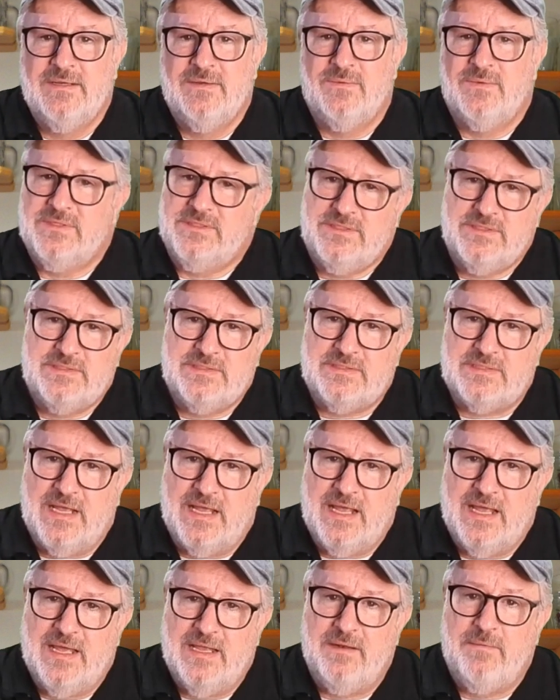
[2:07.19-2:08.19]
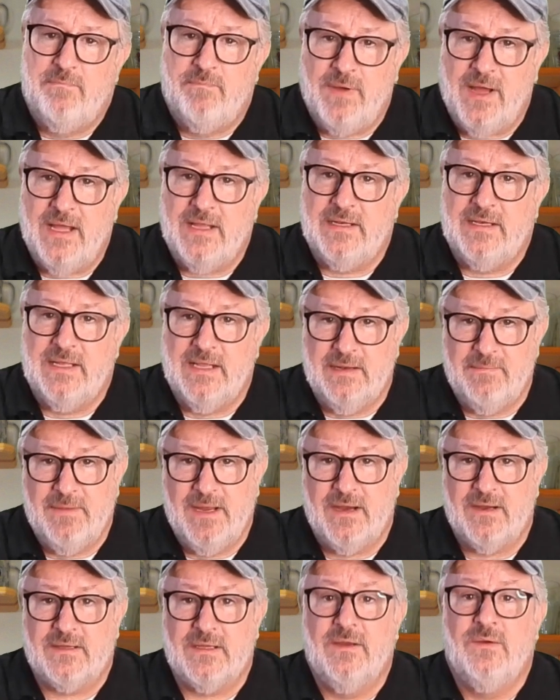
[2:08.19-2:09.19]
which is sad, but in
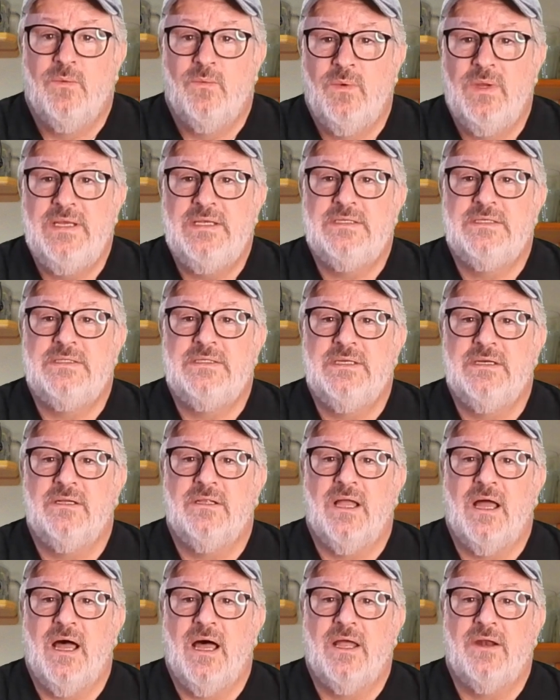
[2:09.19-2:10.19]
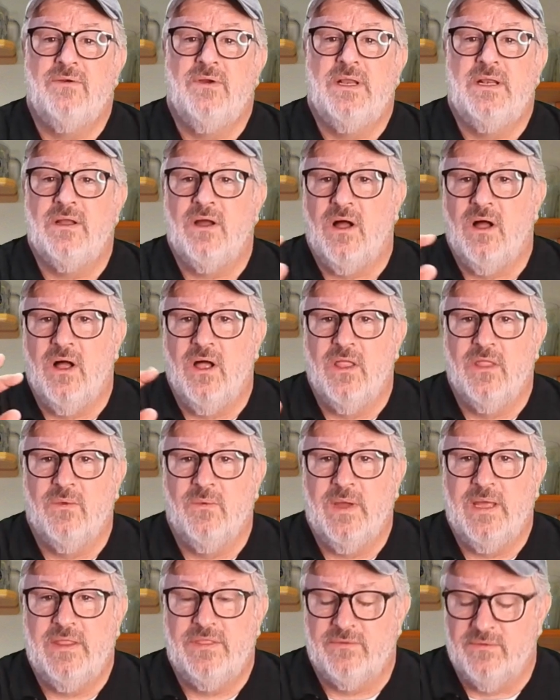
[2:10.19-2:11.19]
America, we still honor it all the
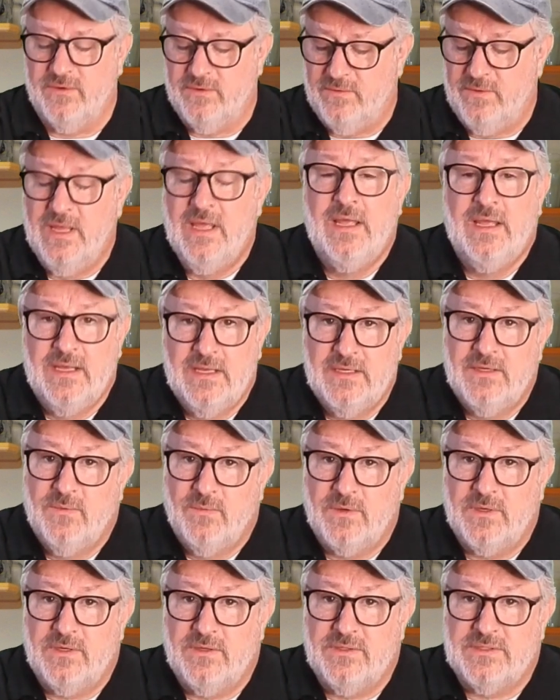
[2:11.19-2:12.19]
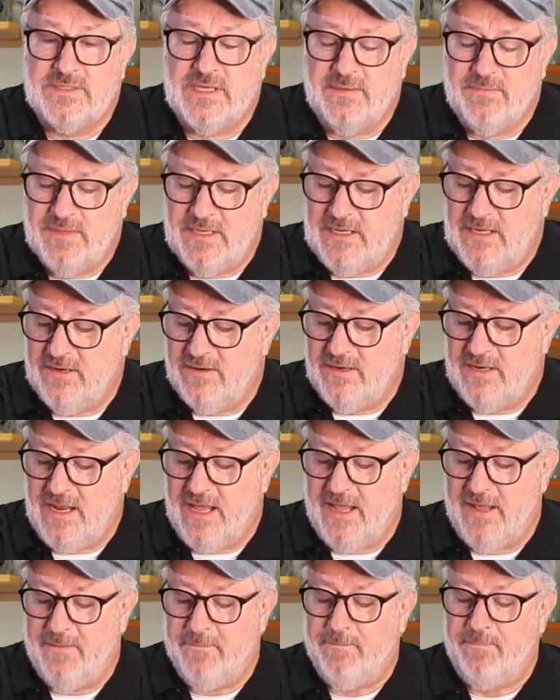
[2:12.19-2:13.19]
way through. We're going to do the same thing here
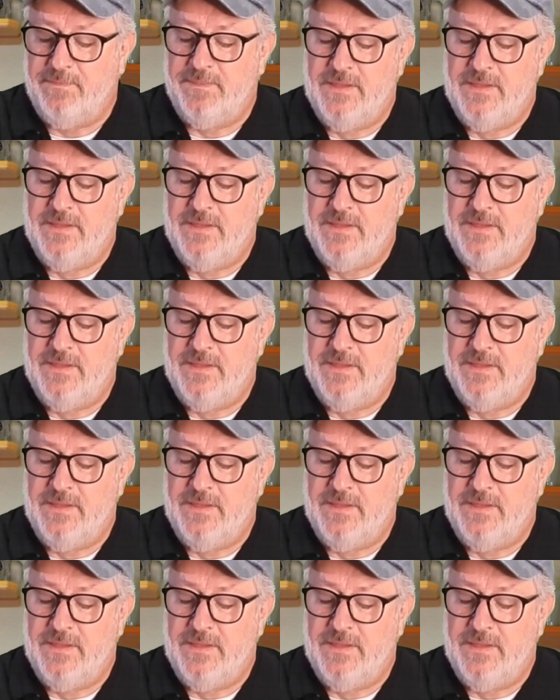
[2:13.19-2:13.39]
today.